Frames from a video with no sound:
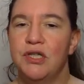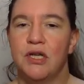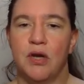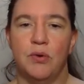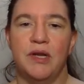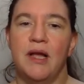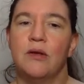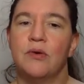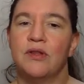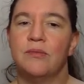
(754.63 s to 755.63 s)
decoding
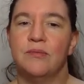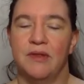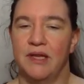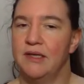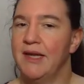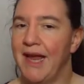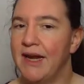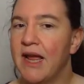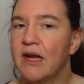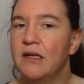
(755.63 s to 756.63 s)
algorithm that can
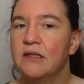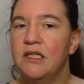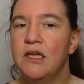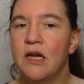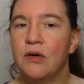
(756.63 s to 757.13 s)
handle t